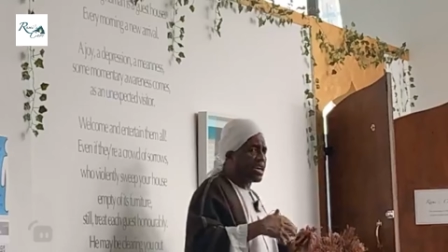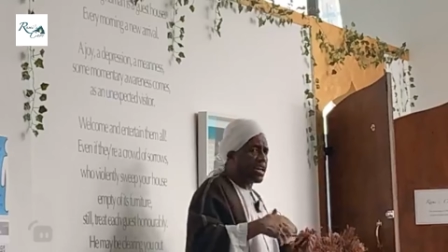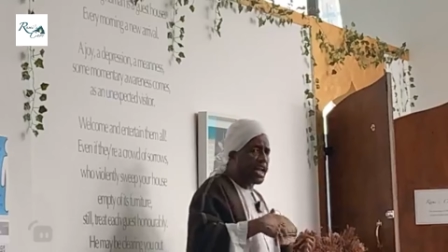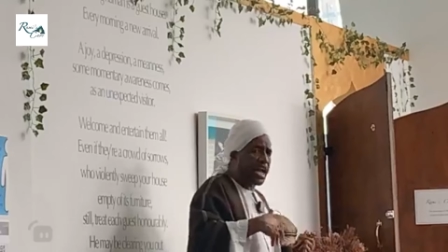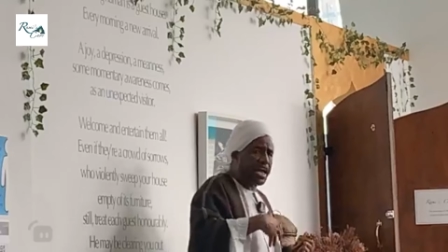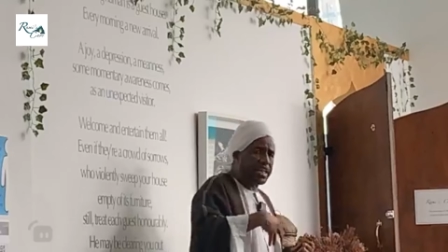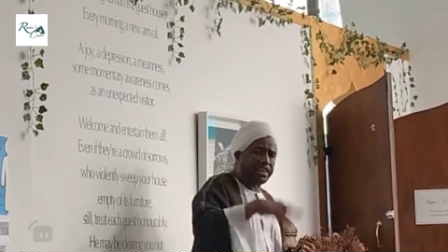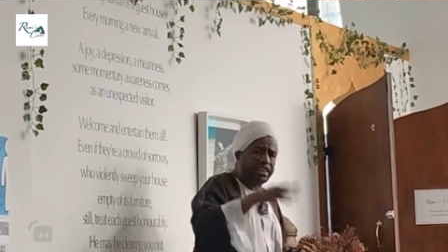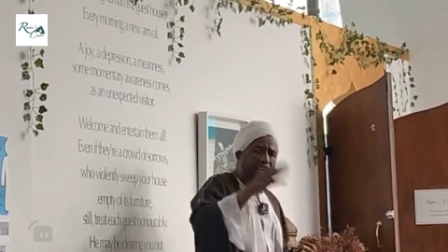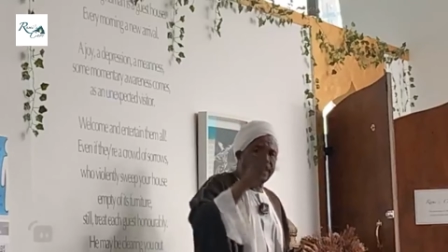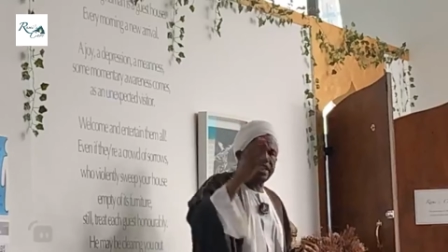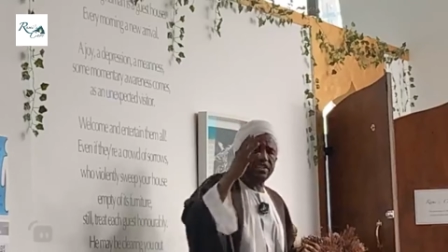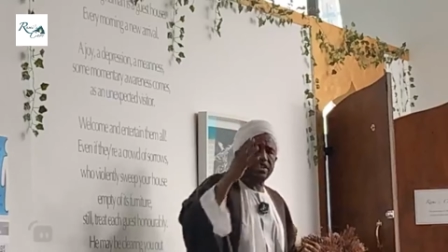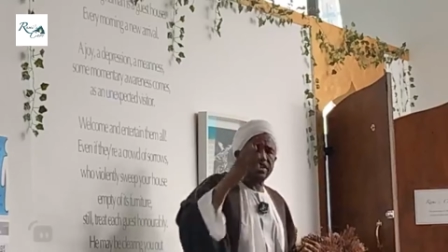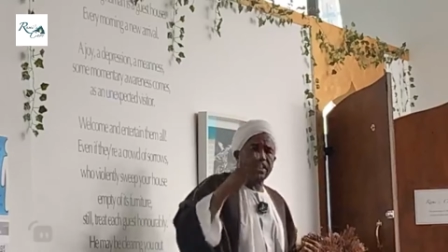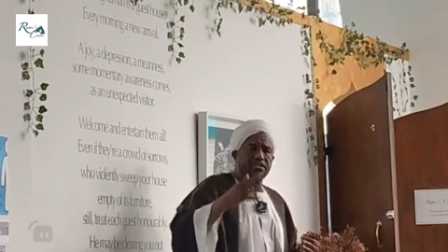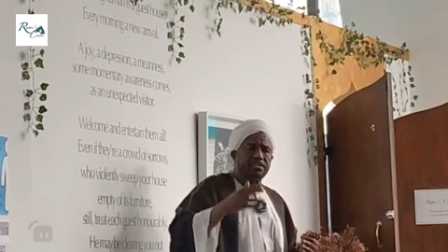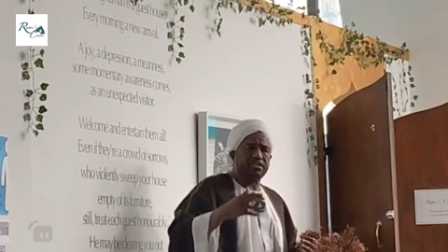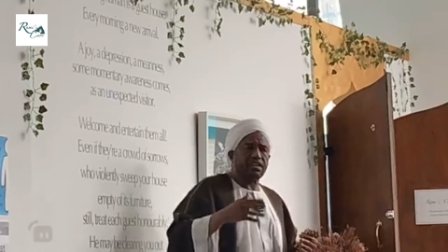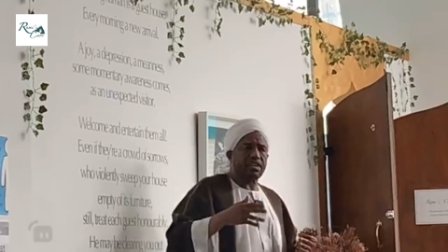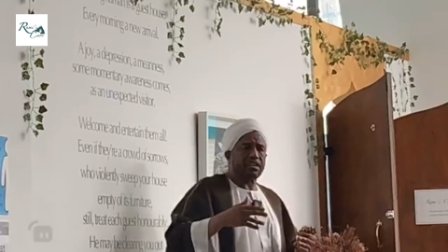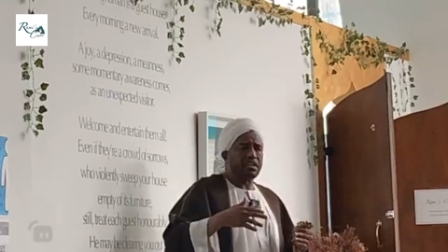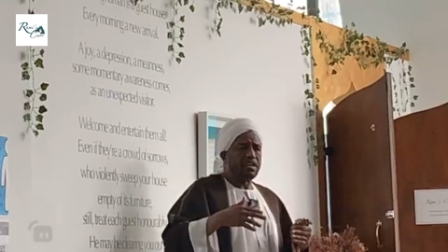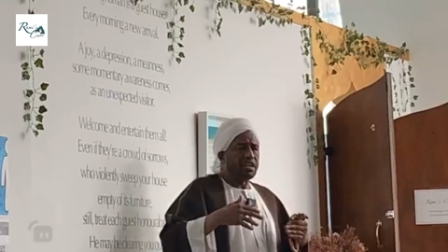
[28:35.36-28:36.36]
and head
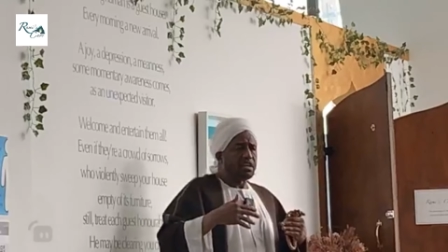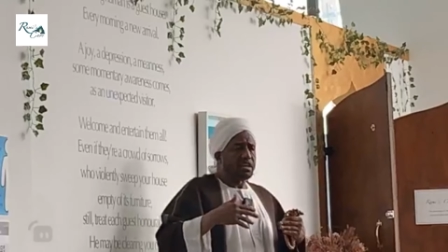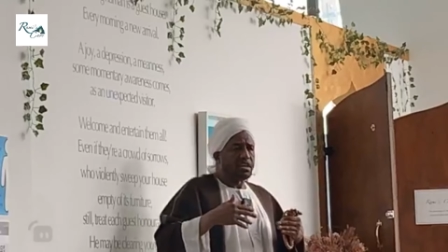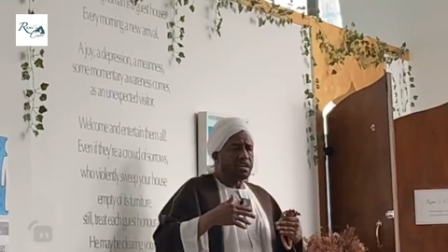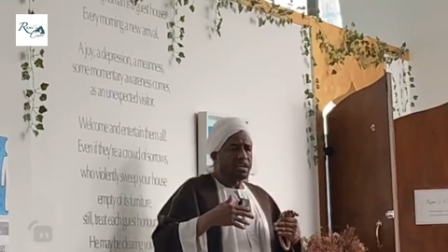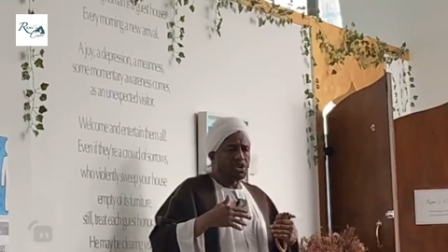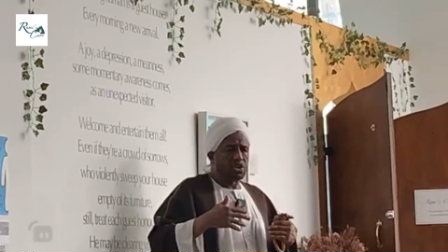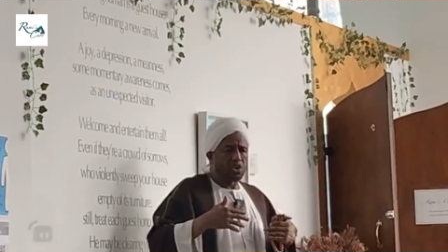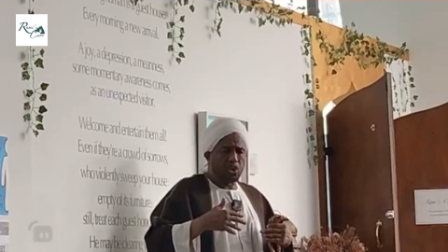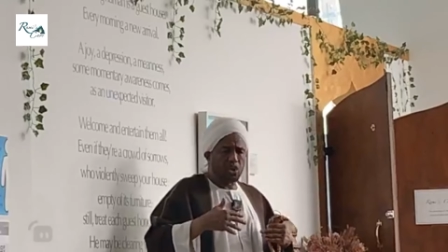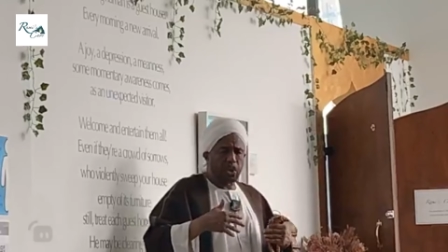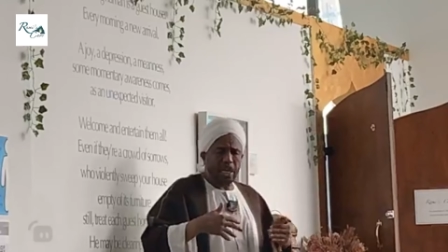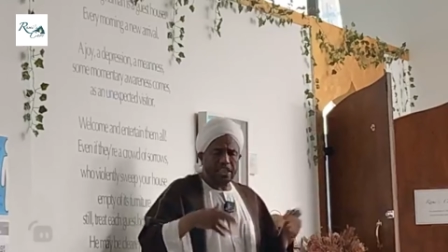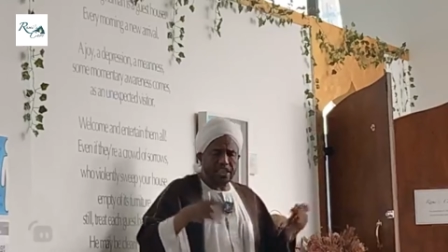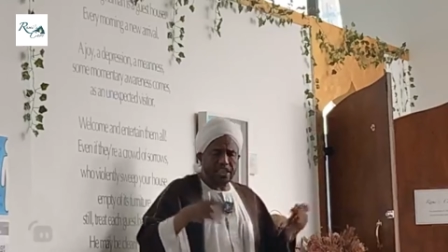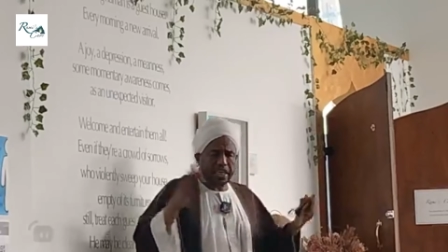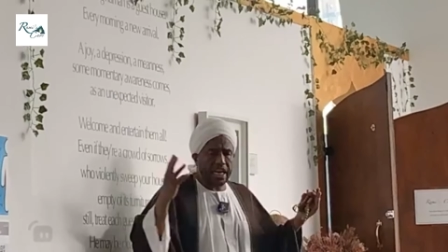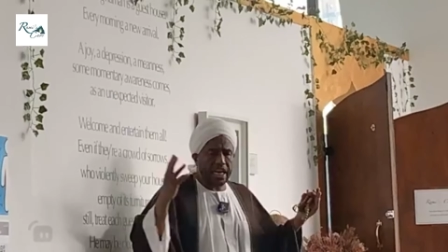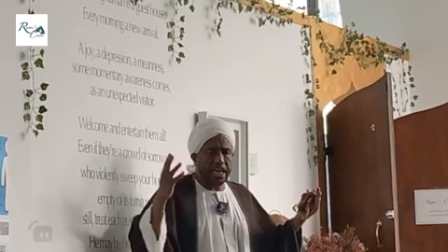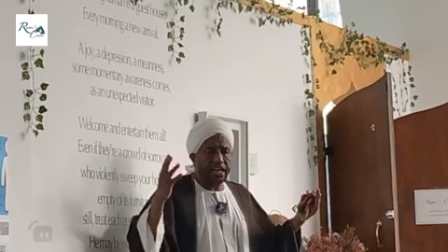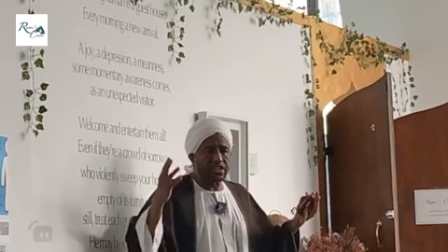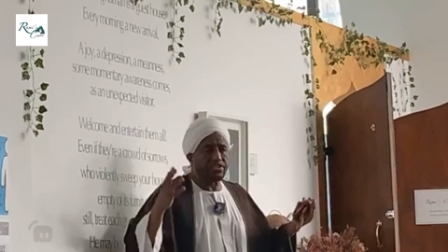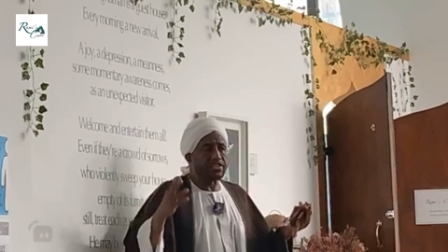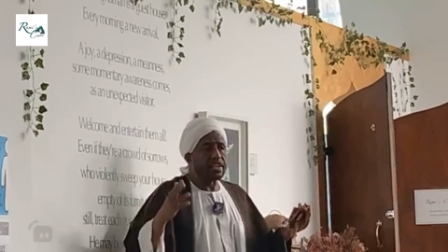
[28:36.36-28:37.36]
teachers, and
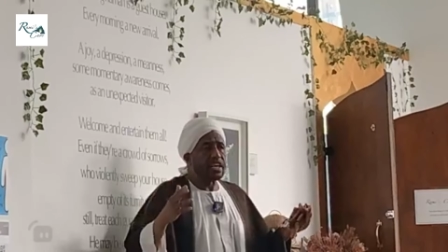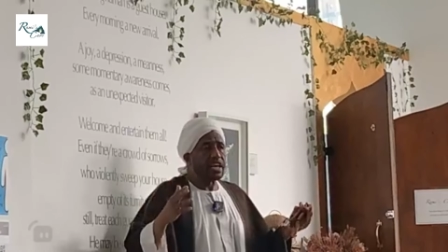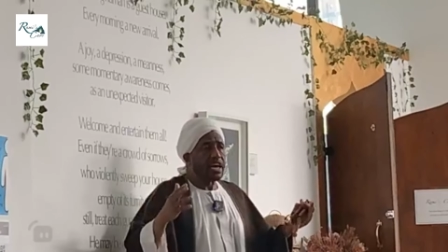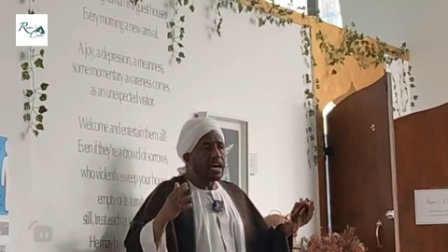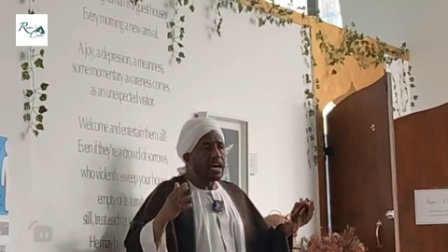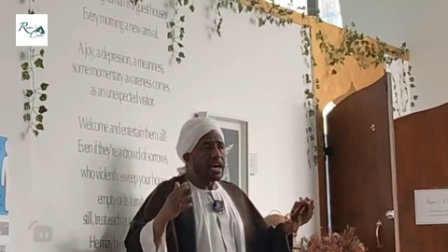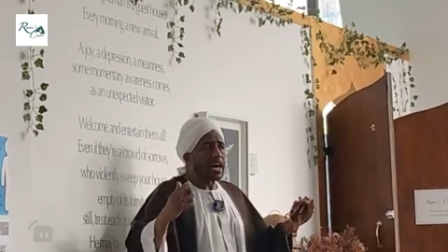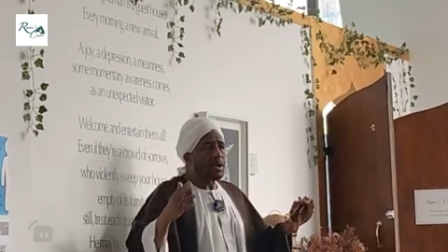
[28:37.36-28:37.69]
educationalists.